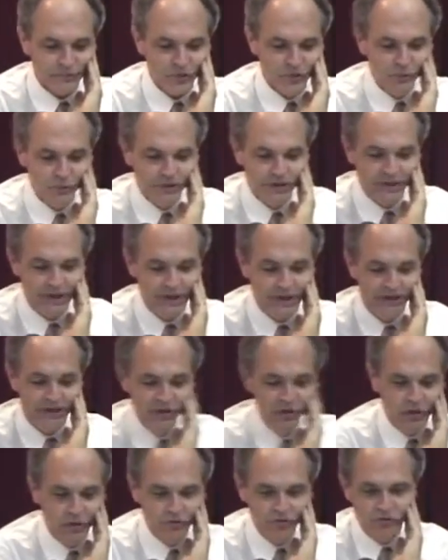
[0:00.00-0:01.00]
who had
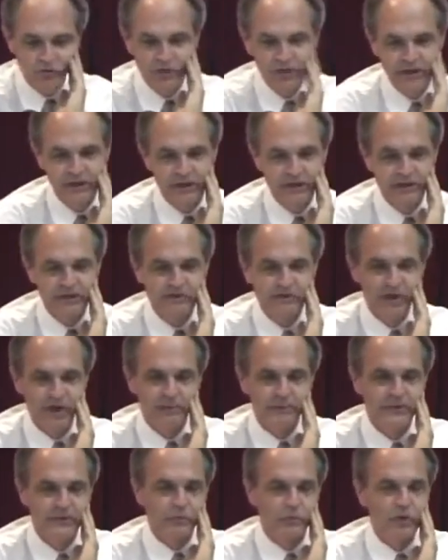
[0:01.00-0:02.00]
had no training and
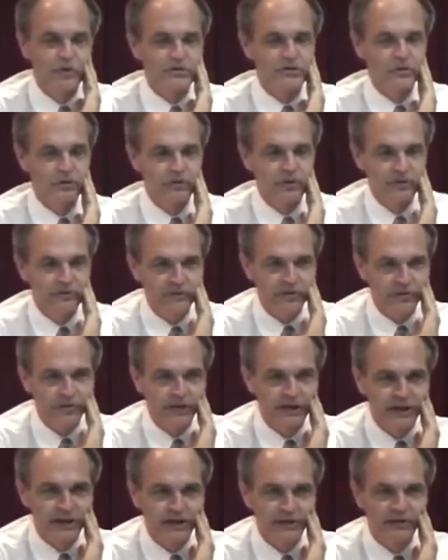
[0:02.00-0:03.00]
development whatsoever,
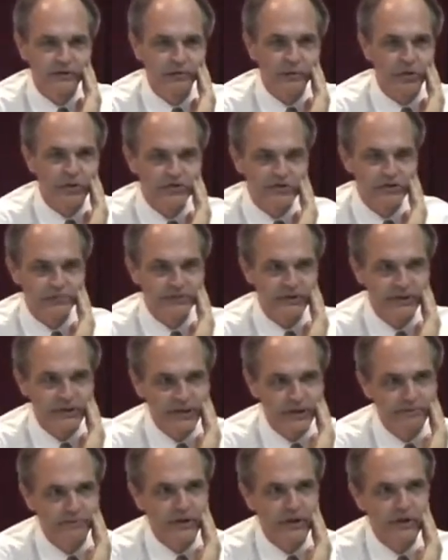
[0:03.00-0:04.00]
had, once he
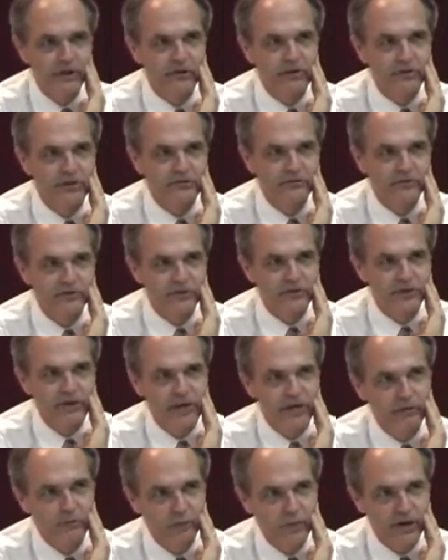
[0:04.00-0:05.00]
became mayor, he figured
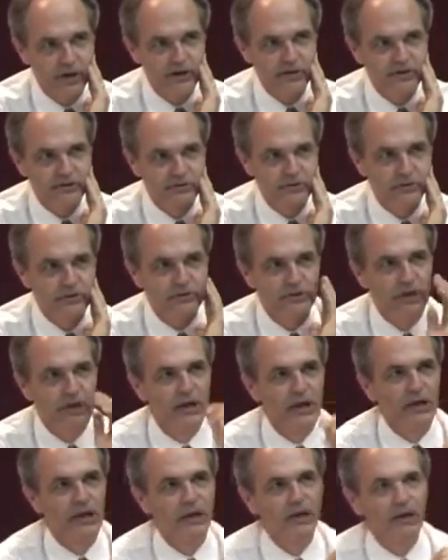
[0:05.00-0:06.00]
out a way
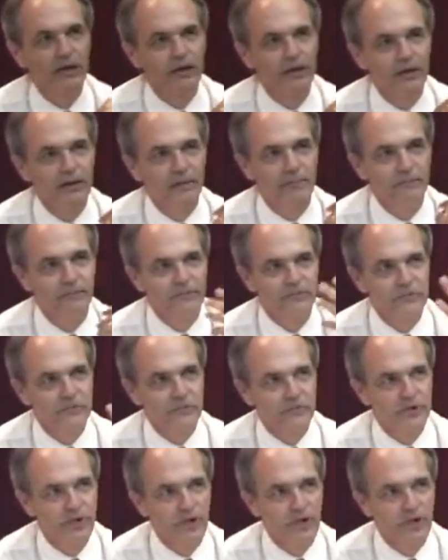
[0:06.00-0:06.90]
to, uh, to